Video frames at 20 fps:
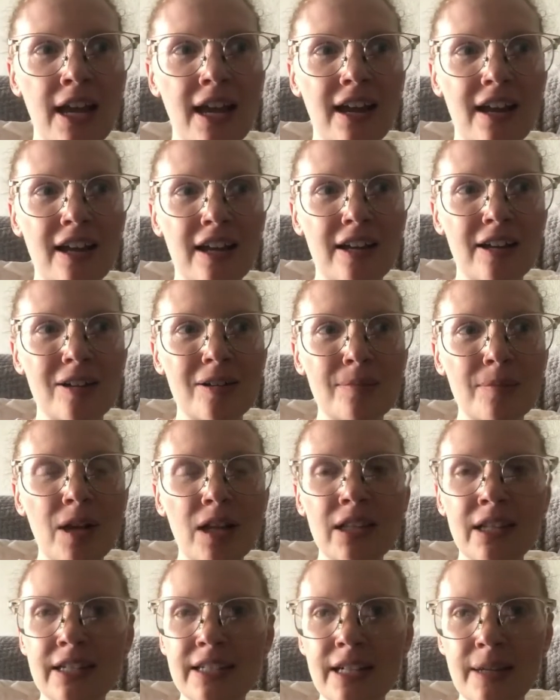A
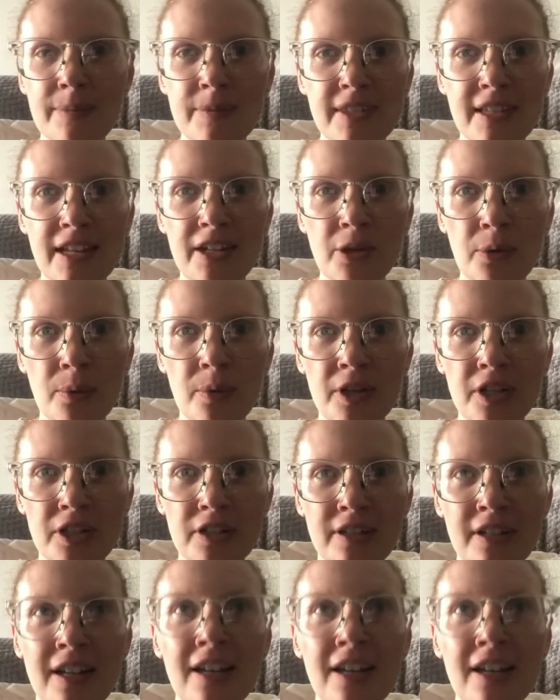lot of times they don't want to,